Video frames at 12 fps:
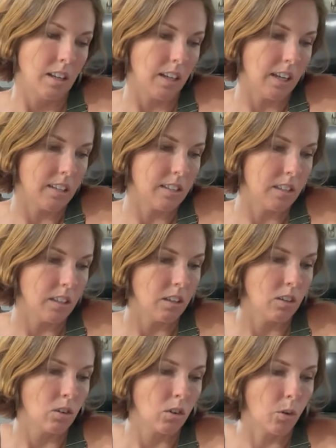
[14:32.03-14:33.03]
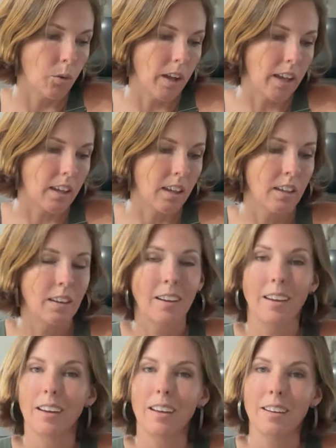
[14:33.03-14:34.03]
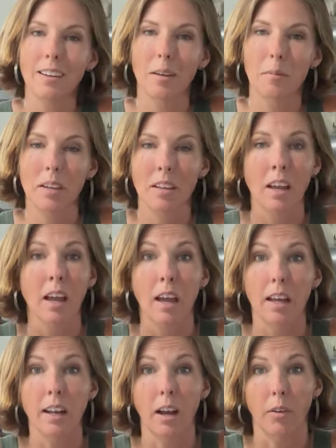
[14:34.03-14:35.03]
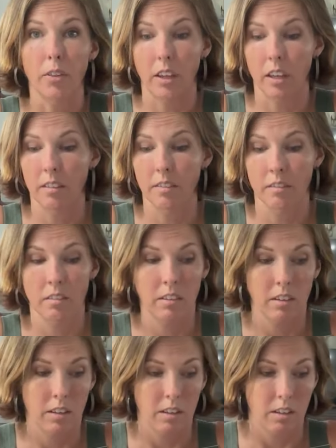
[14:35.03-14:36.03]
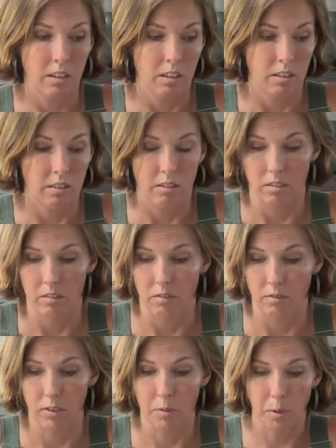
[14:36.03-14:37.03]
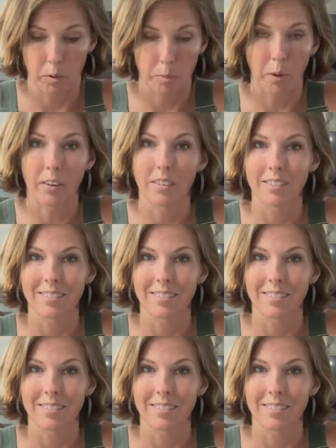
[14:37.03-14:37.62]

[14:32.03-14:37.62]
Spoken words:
Easy, quick, and yummy, and healthy for the most part.